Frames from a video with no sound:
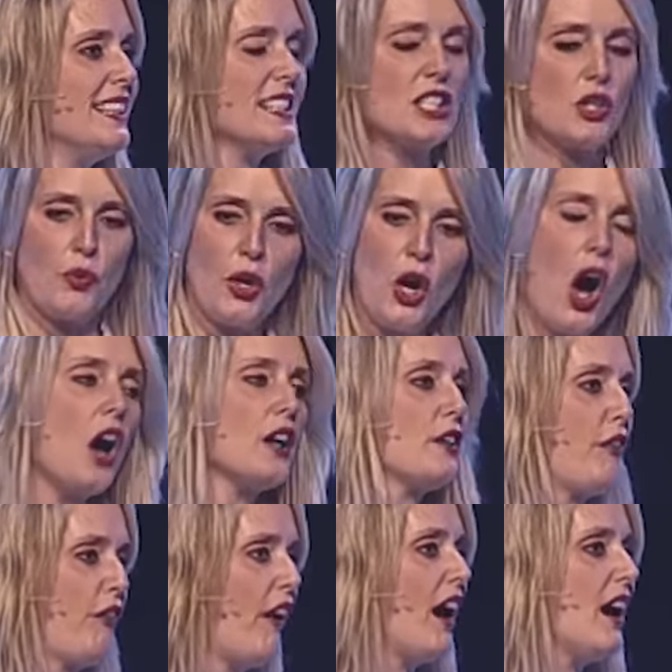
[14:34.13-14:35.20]
that's
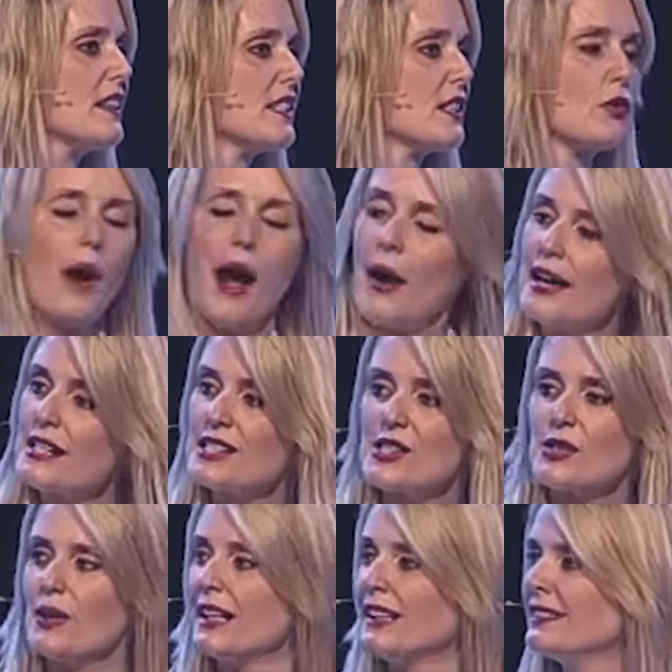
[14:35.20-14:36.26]
recorded for us throughout
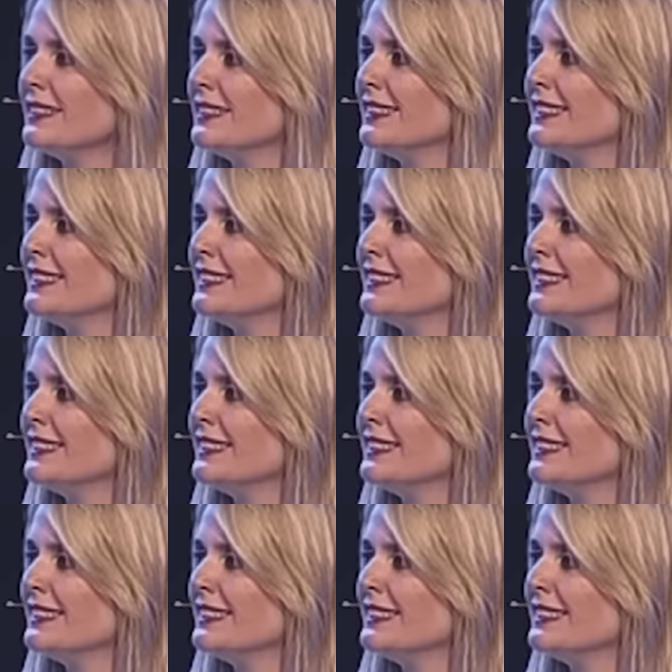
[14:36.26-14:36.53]
history.